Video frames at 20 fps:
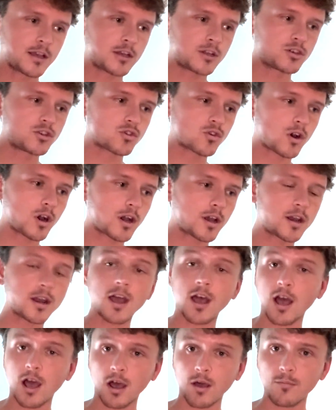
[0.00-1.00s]
drawn
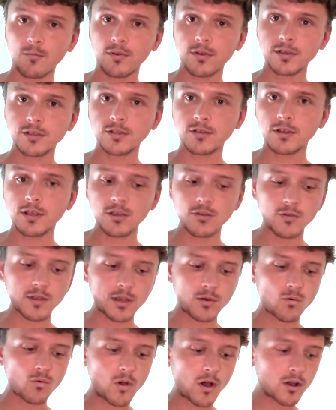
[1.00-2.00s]
up so that you
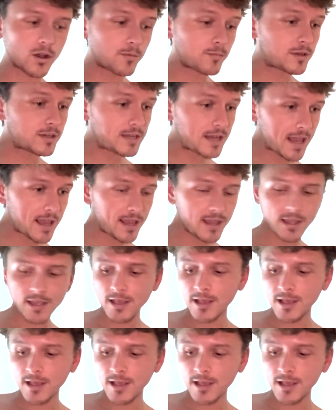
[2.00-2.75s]
can welcome the day